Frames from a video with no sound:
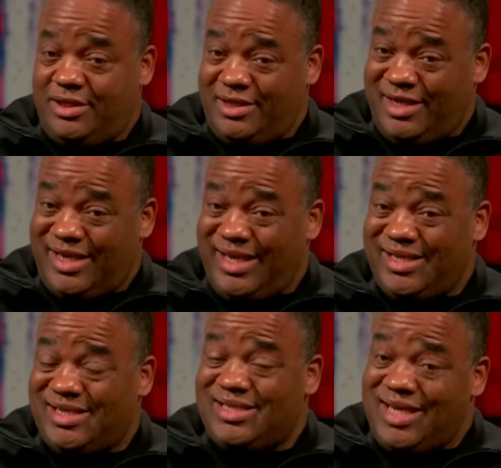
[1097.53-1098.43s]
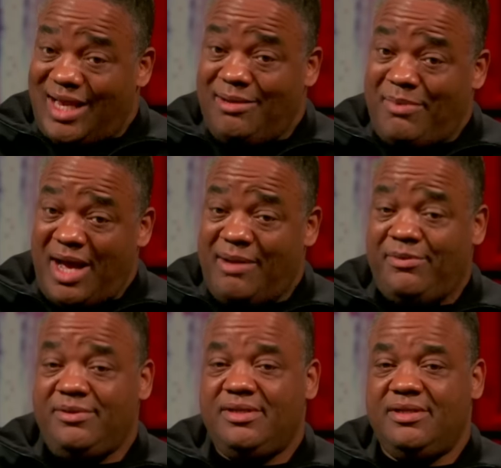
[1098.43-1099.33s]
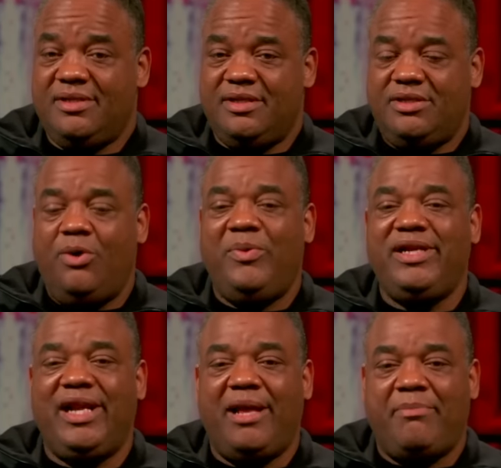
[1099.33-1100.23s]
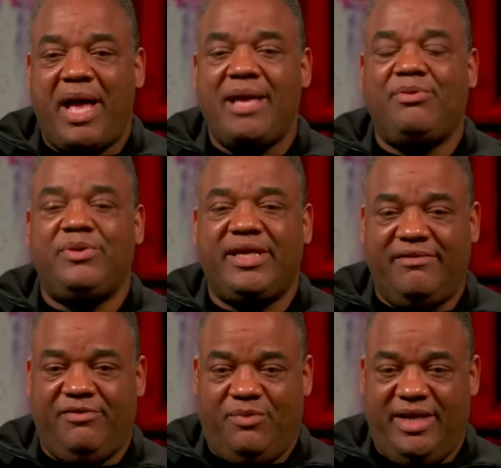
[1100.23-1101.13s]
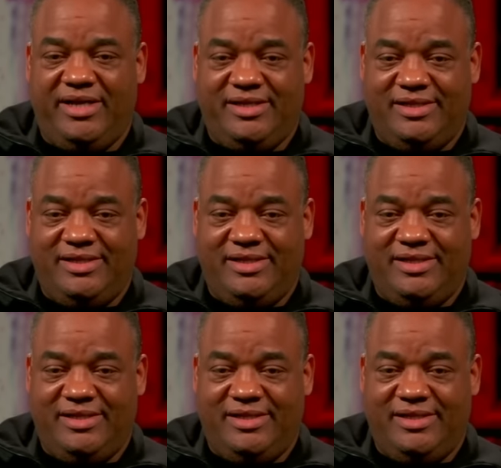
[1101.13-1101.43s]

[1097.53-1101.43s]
Again, selling Bibles? No, we need a Bible giveaway.